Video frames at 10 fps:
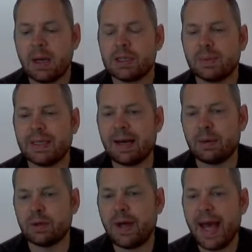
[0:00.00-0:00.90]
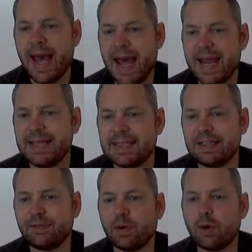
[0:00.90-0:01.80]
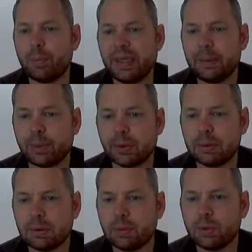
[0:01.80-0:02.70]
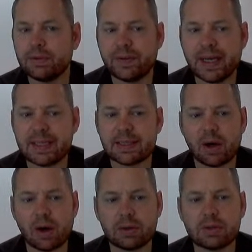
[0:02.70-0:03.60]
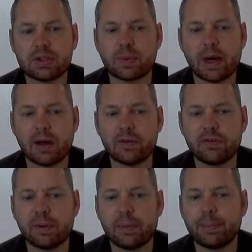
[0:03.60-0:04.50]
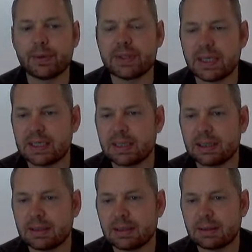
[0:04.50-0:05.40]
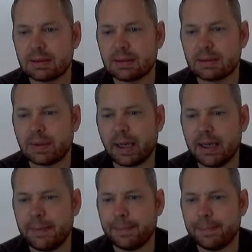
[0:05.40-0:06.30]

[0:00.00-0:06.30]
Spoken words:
So we now know that 84 people would fit on 12 buses. Okay.